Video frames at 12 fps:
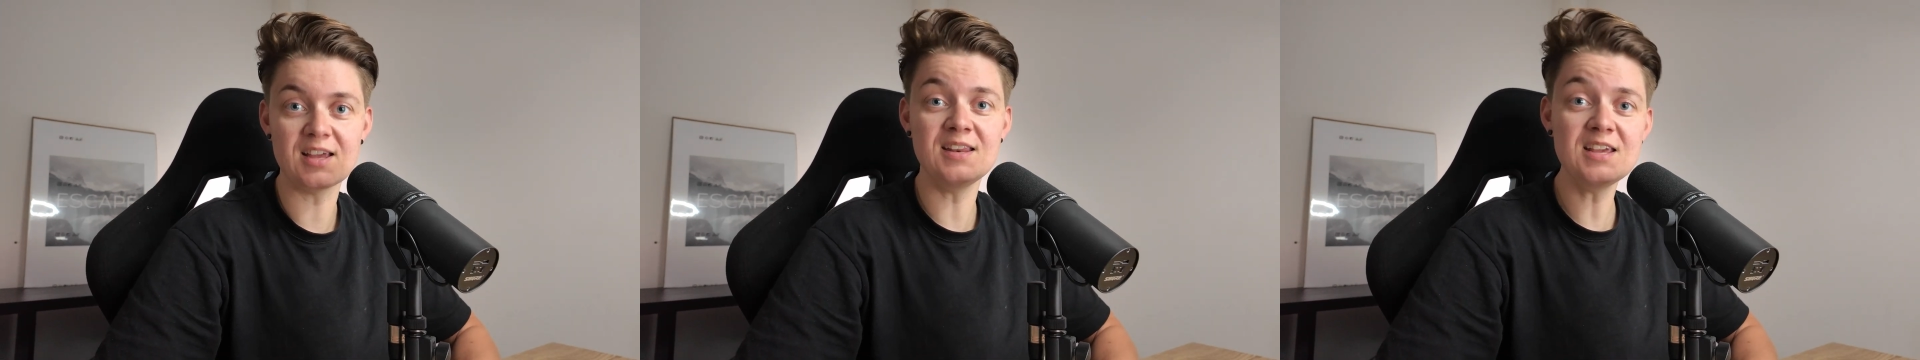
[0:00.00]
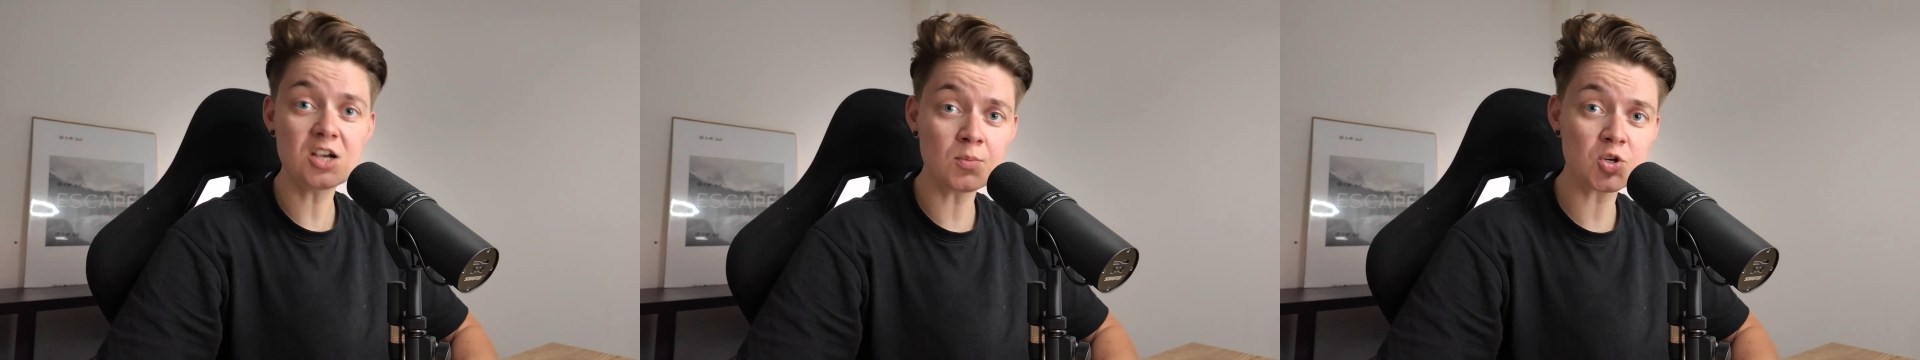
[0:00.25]
an
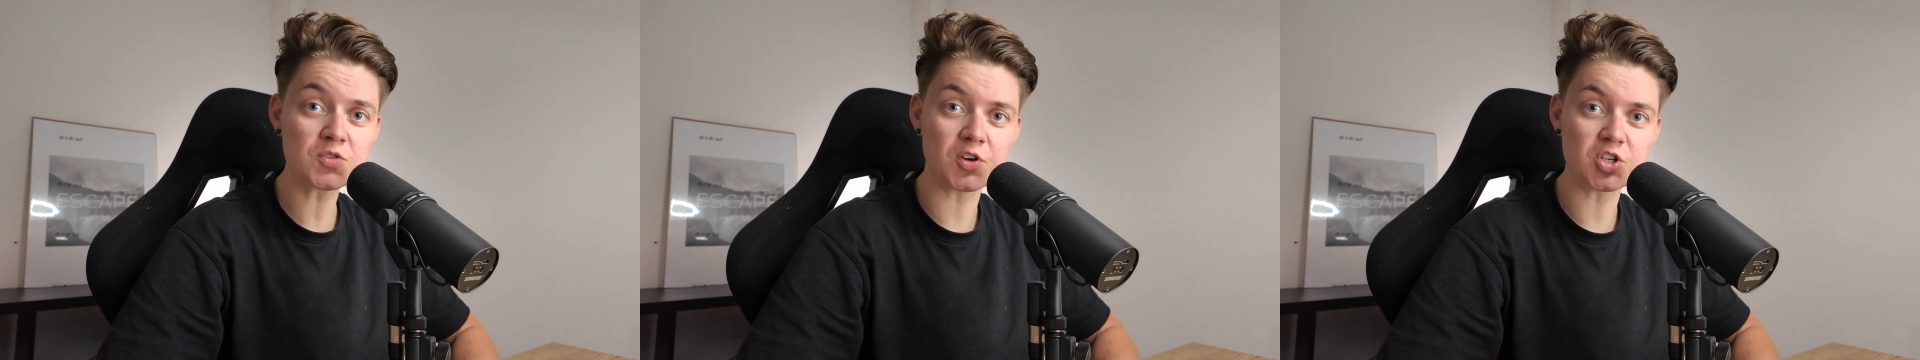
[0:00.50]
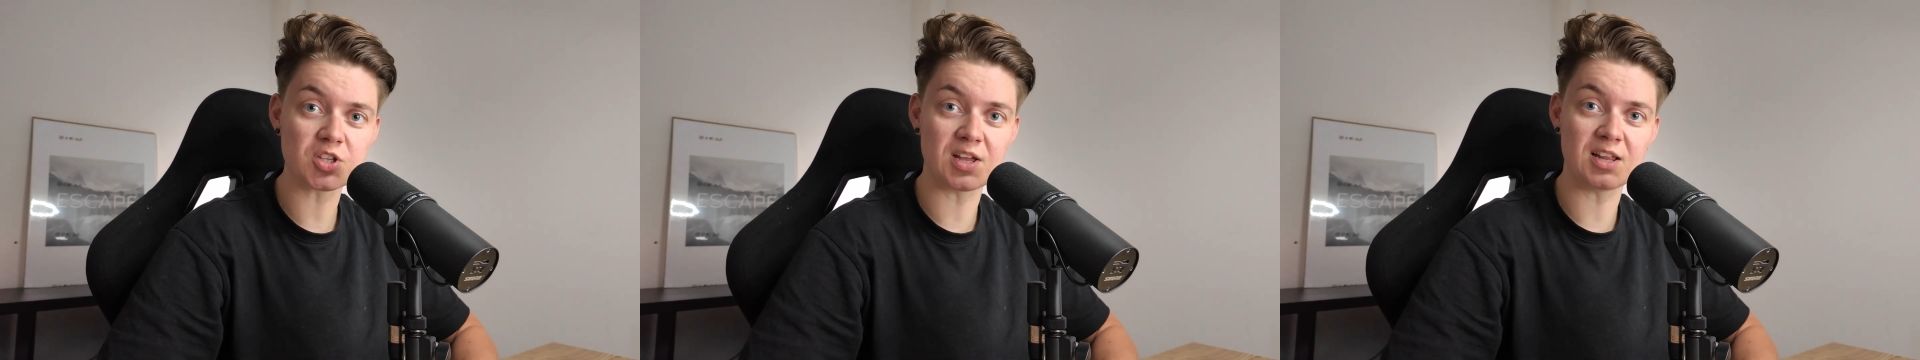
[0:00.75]
e-commerce
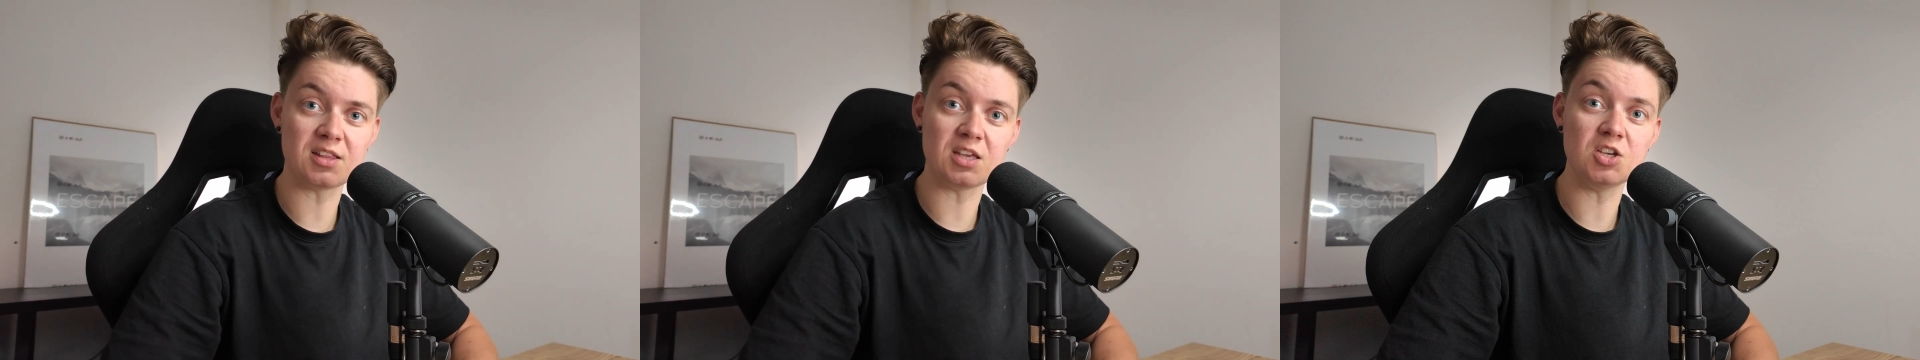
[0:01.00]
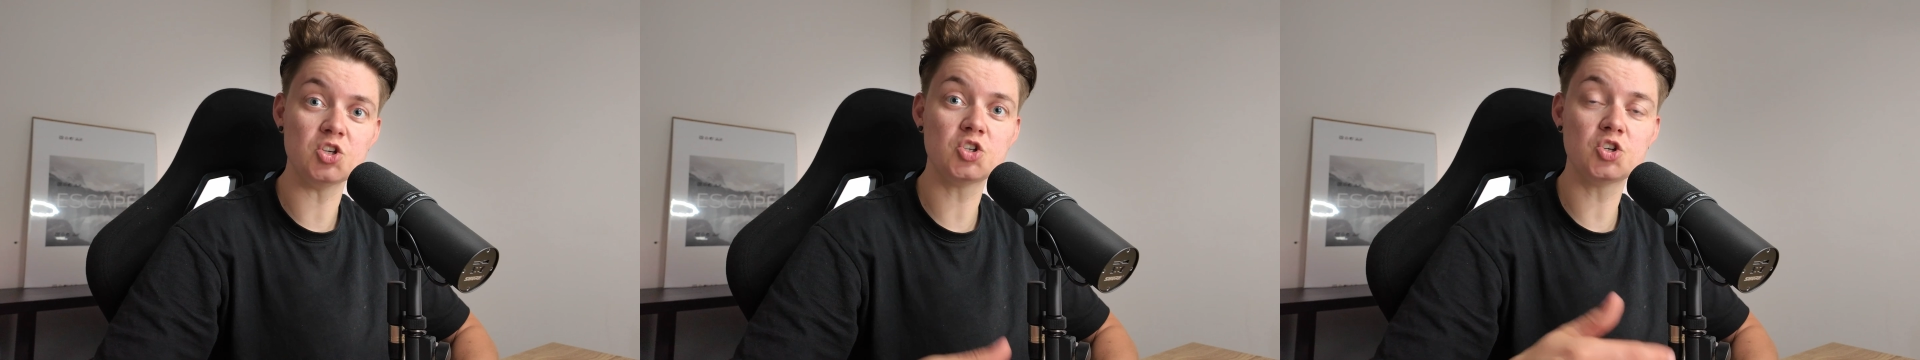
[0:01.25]

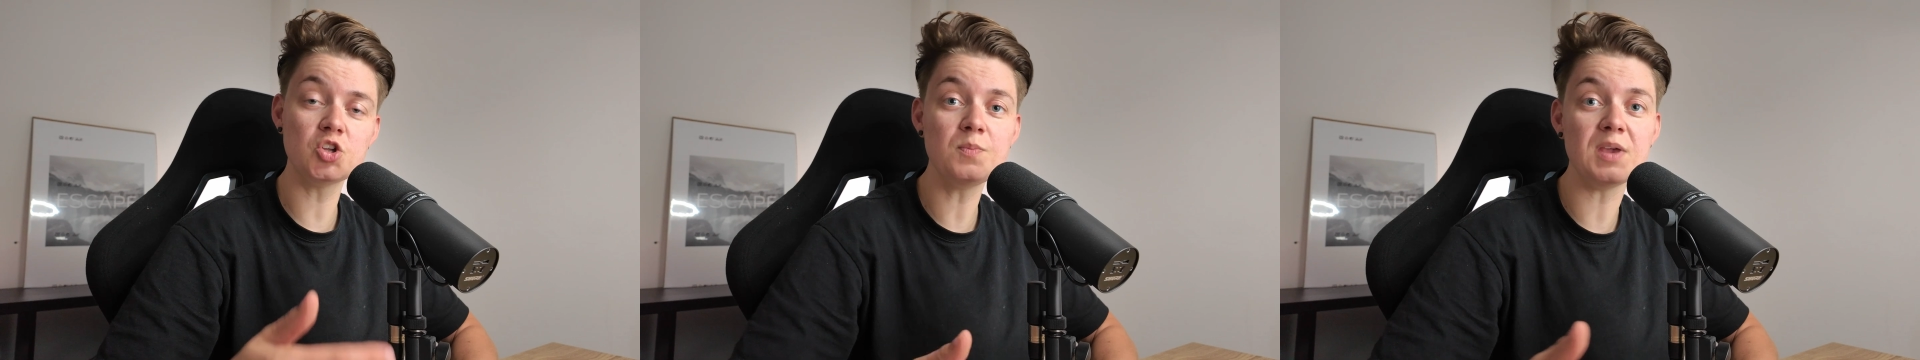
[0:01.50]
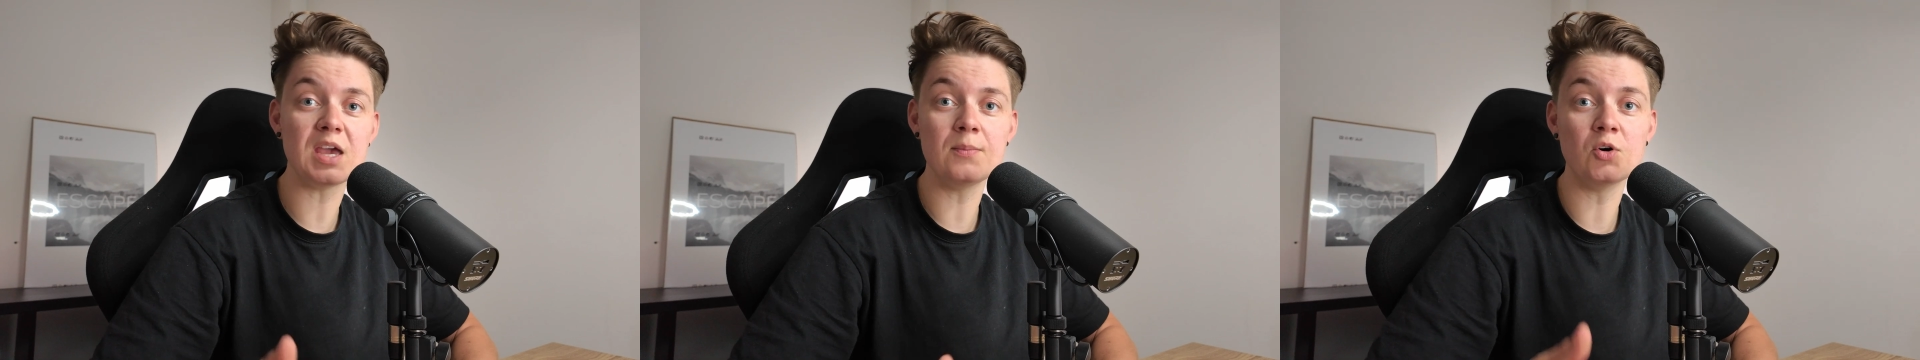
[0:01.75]
functionality should
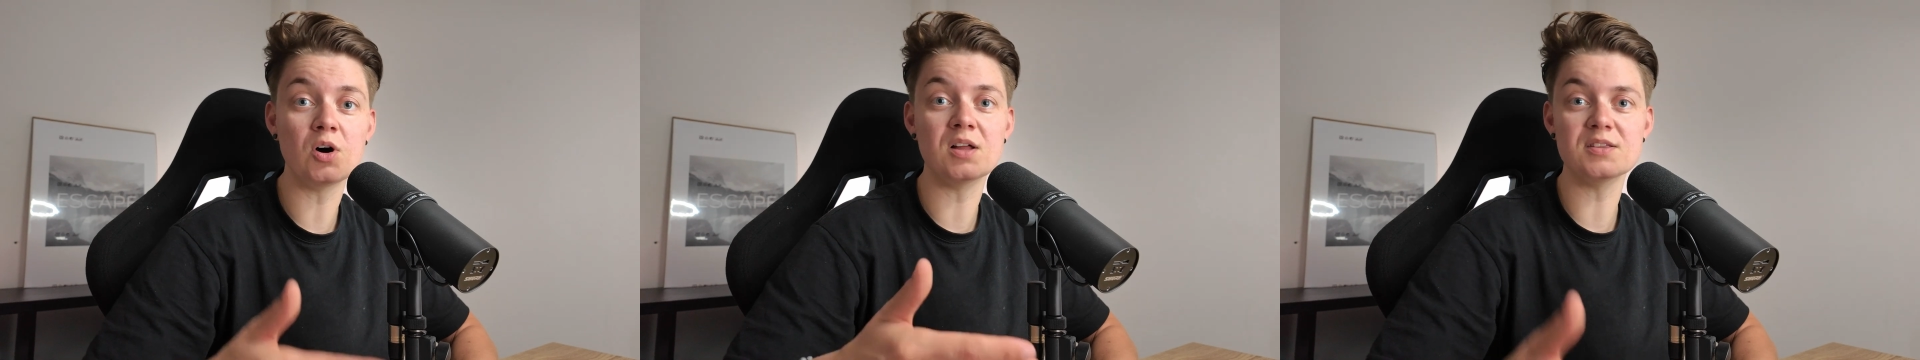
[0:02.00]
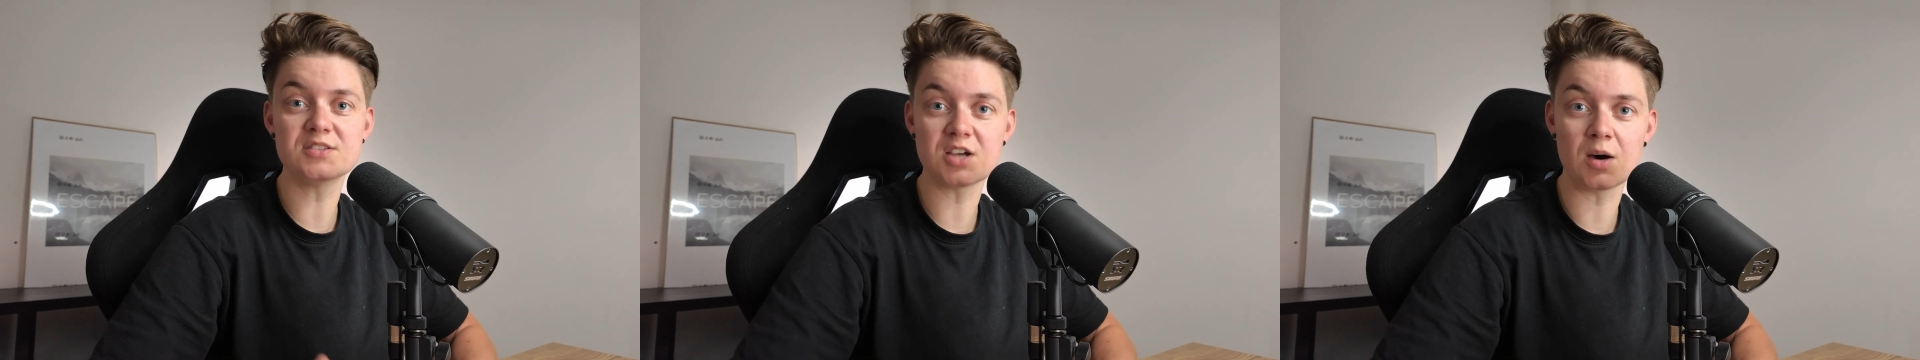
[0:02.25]
be able
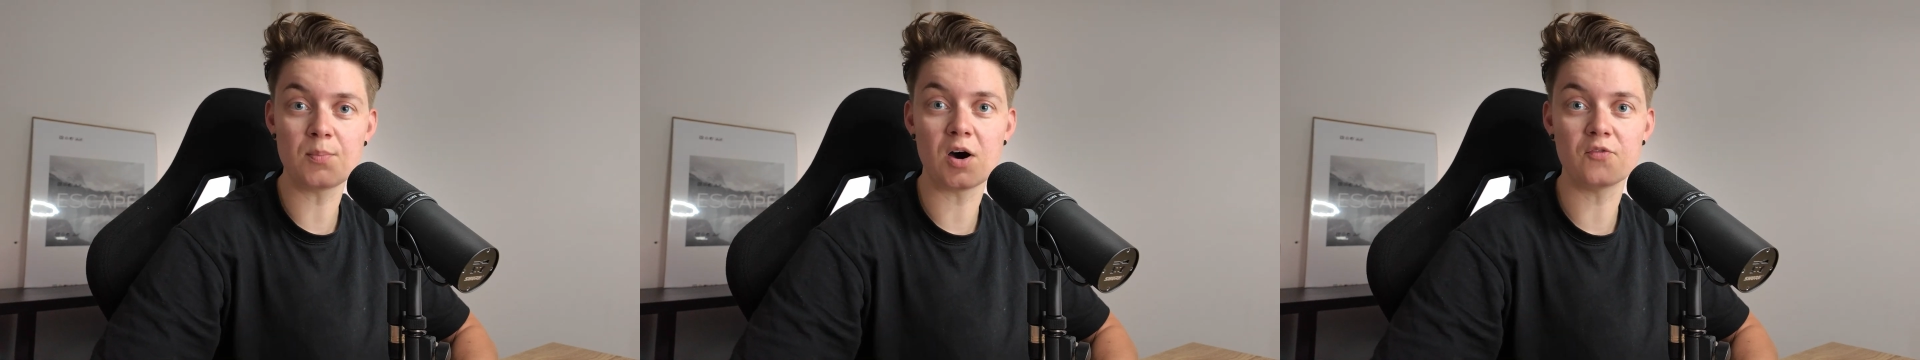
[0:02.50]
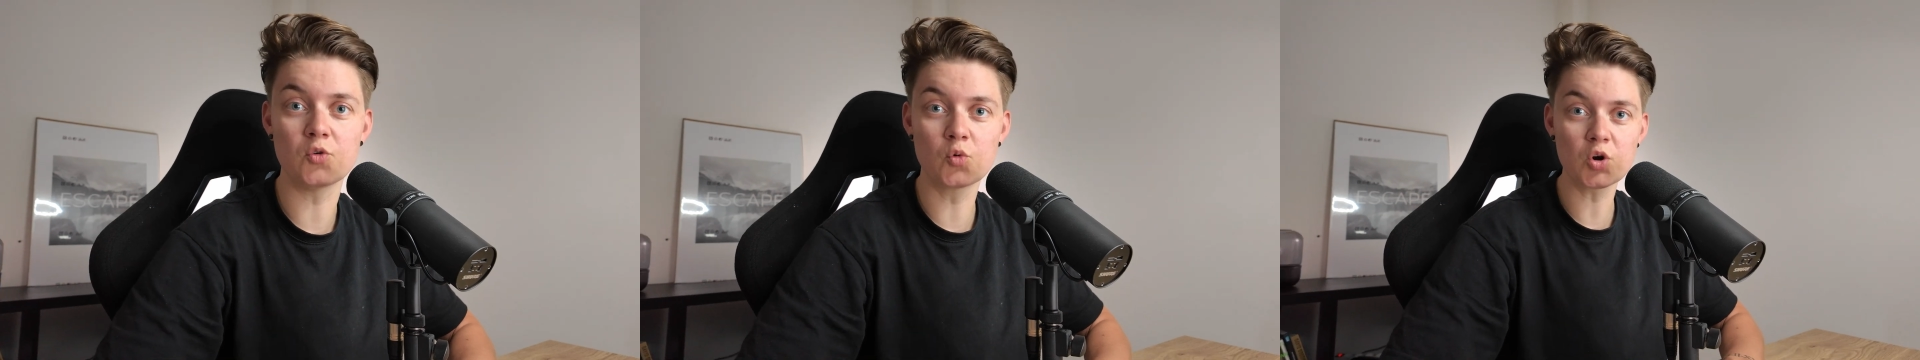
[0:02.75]
on top
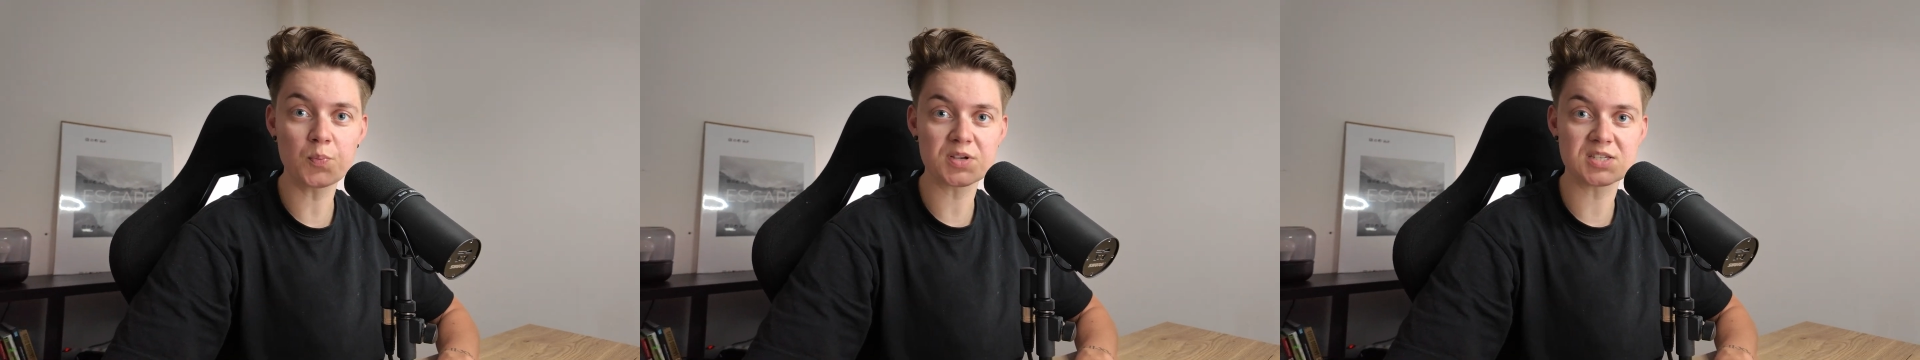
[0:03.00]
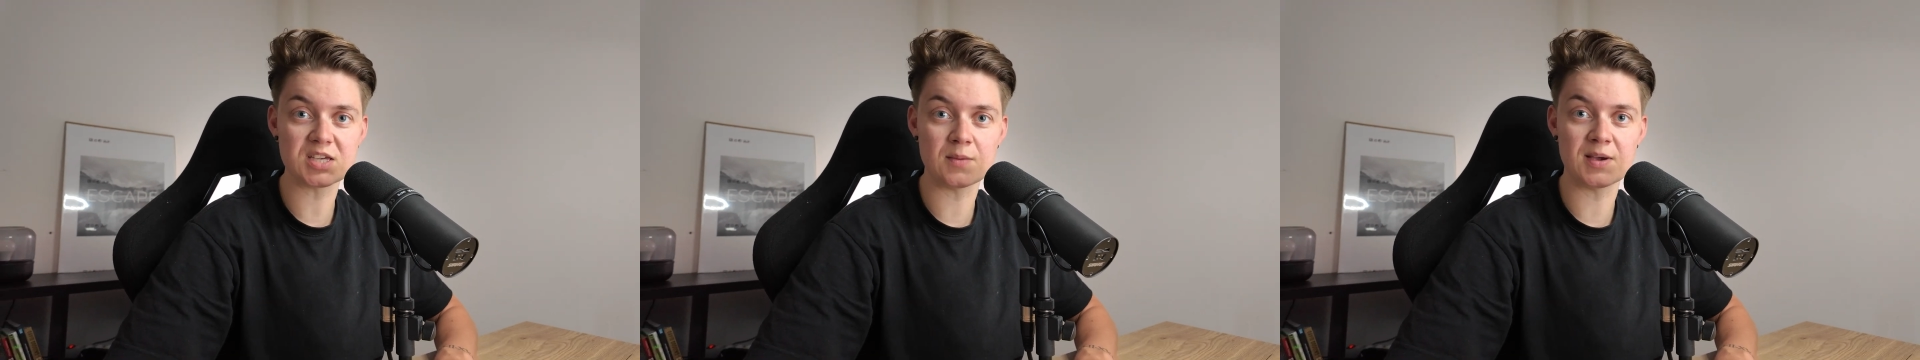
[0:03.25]
of the
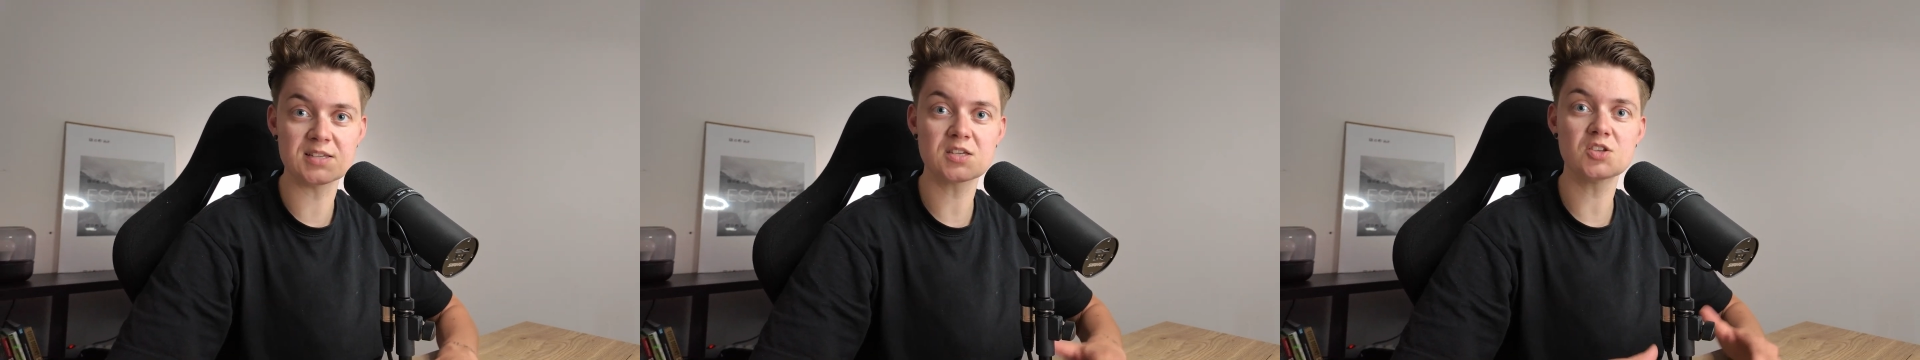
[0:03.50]
WordPress CMS,